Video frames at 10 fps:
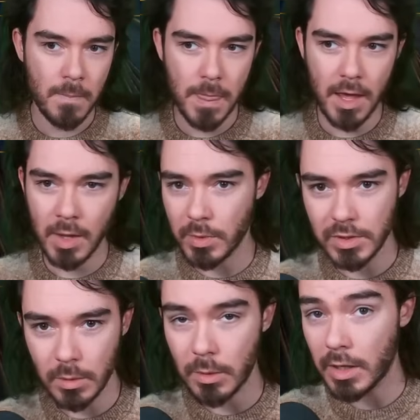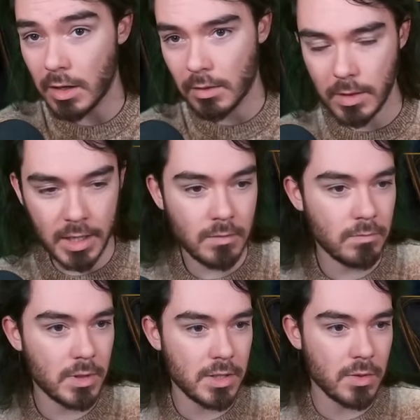and then we'll see where we are, right?
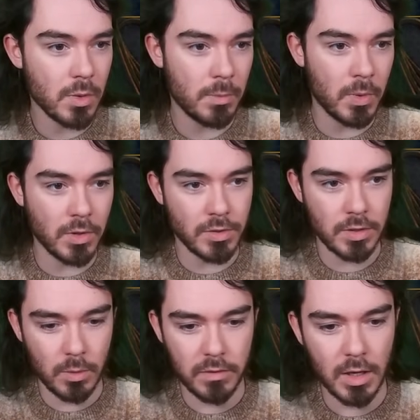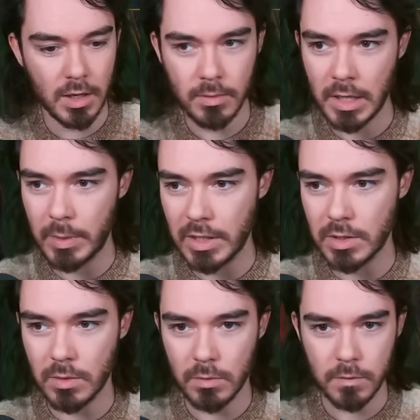Let's go with Immortals, though. We've got, uh, we can
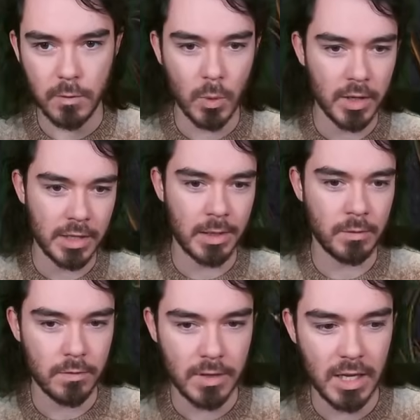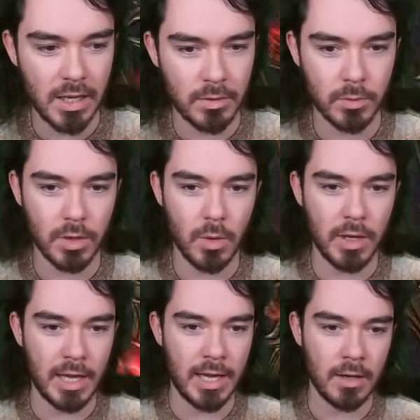do four and then feed and go
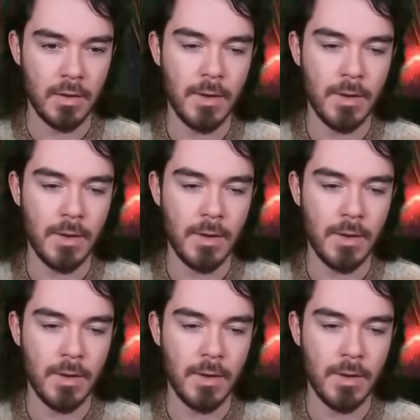again.